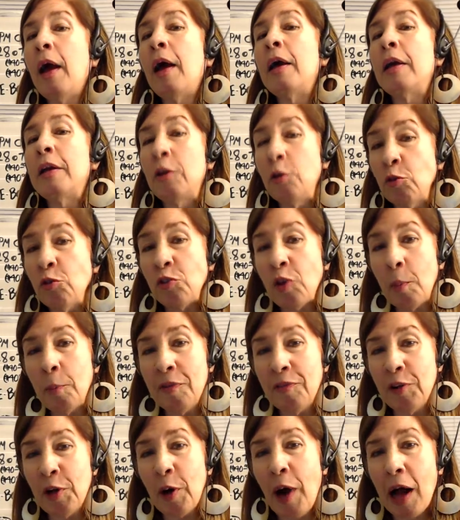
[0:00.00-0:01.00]
Use some of
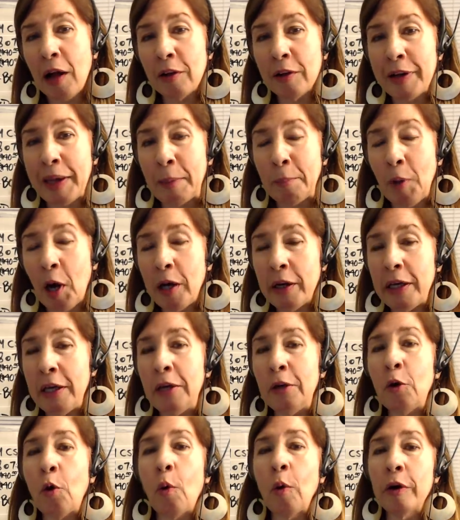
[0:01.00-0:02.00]
your holiday
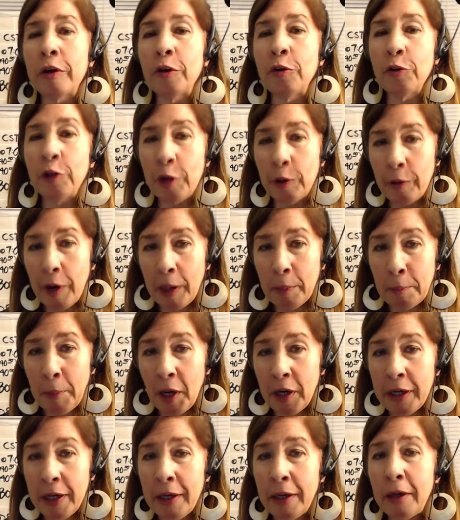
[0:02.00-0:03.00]
money or your year-end
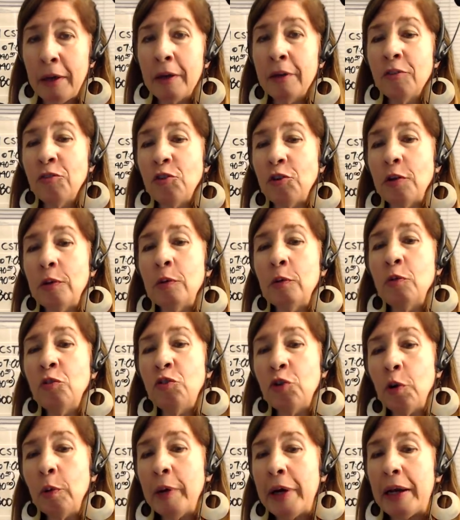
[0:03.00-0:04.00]
money to
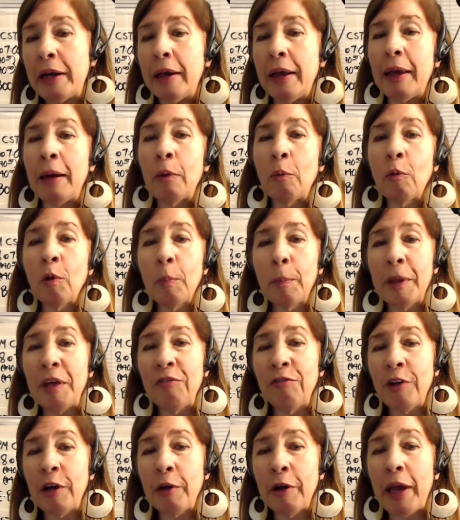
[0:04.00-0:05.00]
do it. It will be
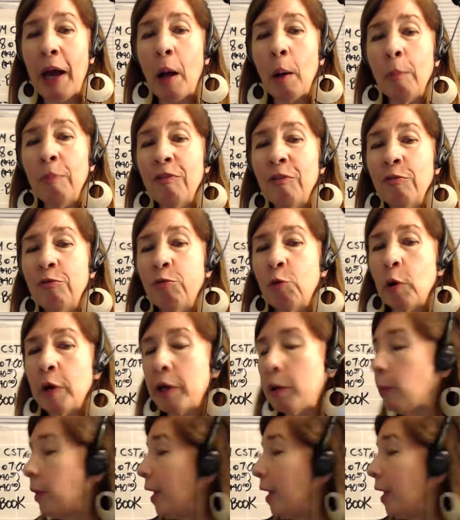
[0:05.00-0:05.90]
very helpful for you.